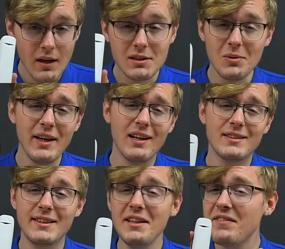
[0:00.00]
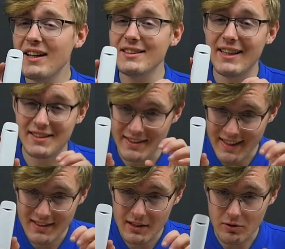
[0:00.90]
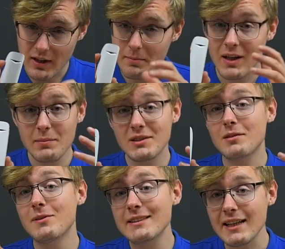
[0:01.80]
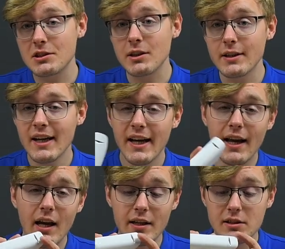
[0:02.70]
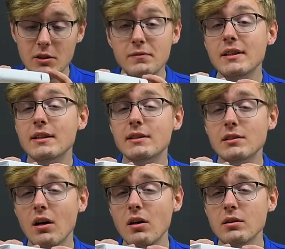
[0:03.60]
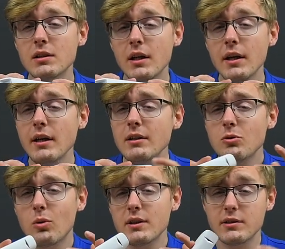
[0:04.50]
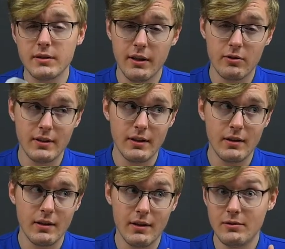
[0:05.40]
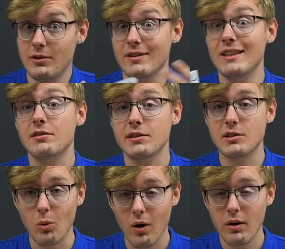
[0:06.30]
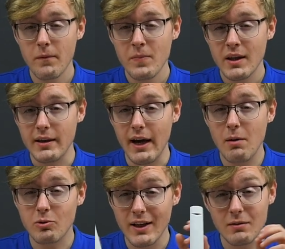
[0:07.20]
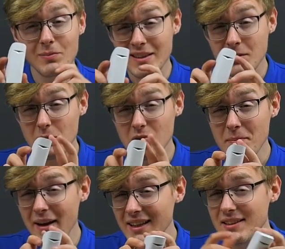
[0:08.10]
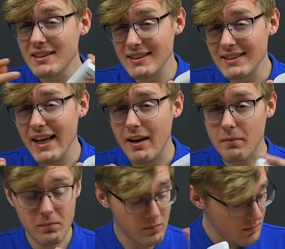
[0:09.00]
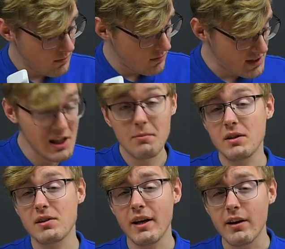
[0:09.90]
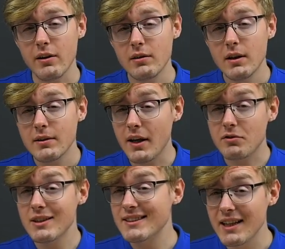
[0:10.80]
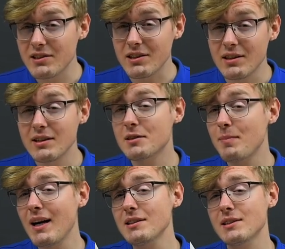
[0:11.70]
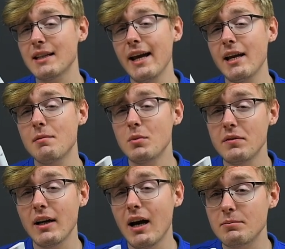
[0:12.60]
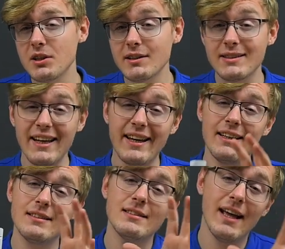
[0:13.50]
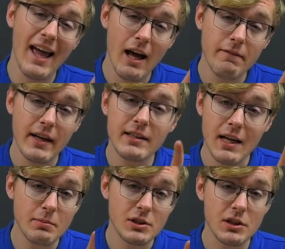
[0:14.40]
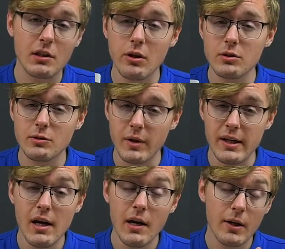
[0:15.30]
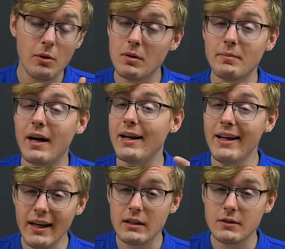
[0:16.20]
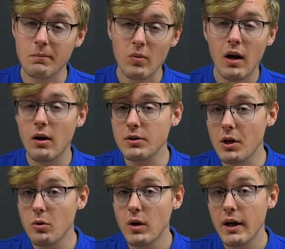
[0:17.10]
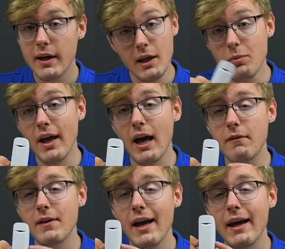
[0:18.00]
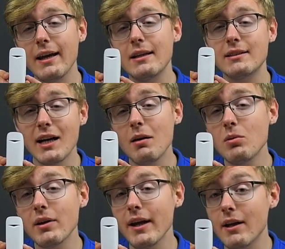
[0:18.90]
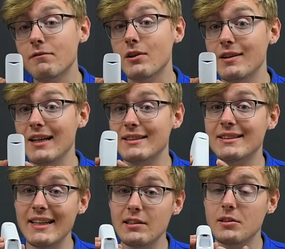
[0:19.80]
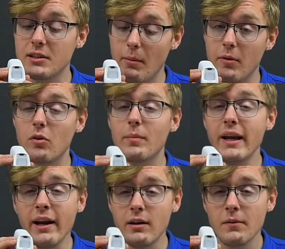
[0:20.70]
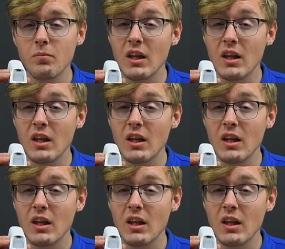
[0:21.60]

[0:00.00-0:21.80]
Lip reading: So yeah, the device is intended for a perimeter protection and is often installed indoors near an entrance door. The operating principle remains the same as here. The infrared sensor spots a moving object that have a temperature close to a human body heat. Although here we have a double infrared sensor coming from here,